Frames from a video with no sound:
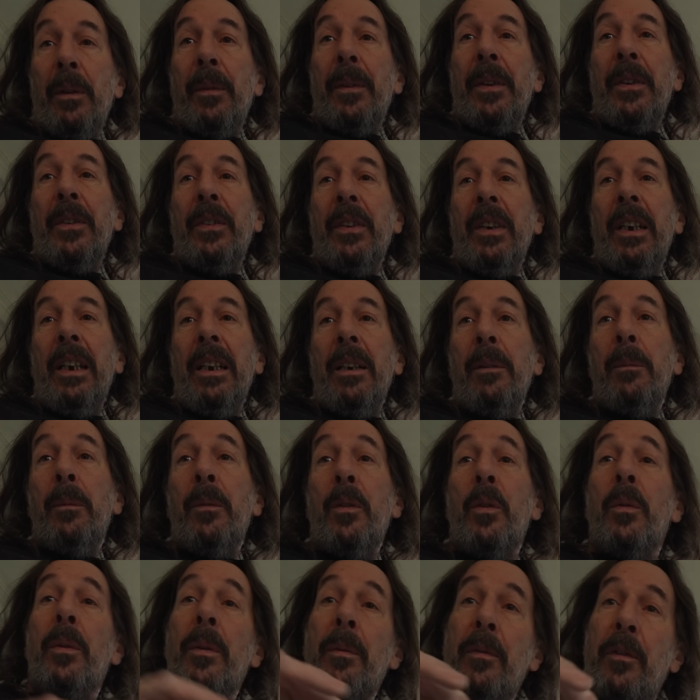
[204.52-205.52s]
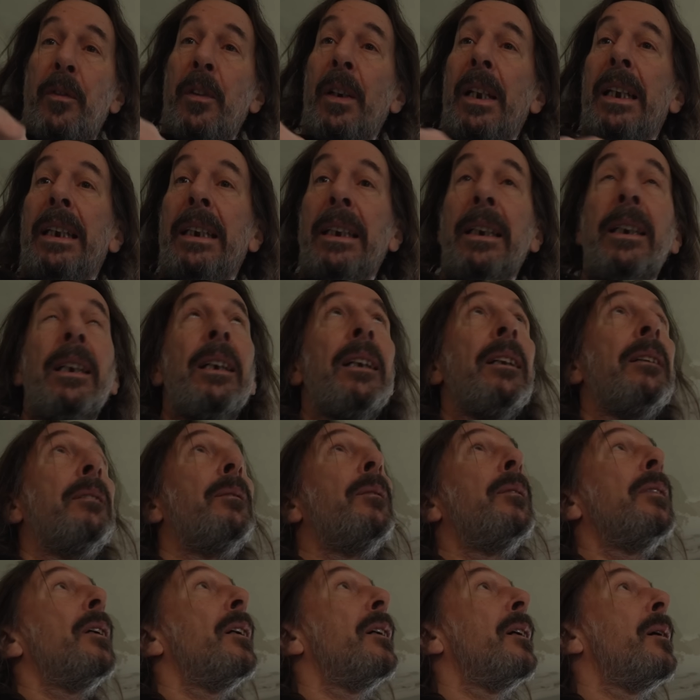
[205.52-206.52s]
off the ceiling, all the flaky
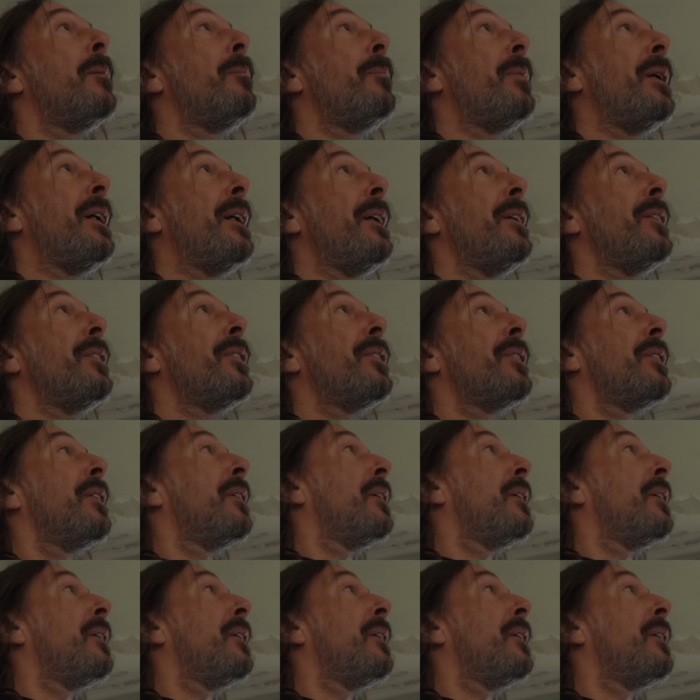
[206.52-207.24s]
bits.